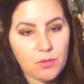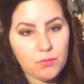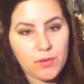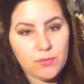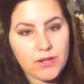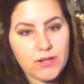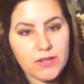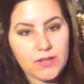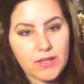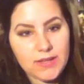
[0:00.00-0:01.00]
will be
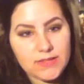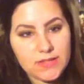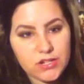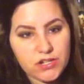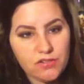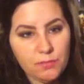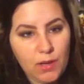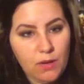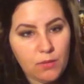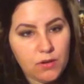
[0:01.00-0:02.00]
reading is A Touch of
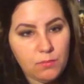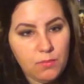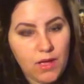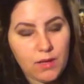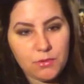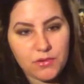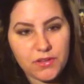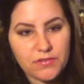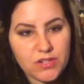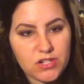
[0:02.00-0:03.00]
Power by
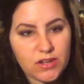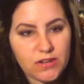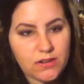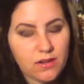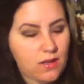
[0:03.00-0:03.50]
Maria V. Snyder.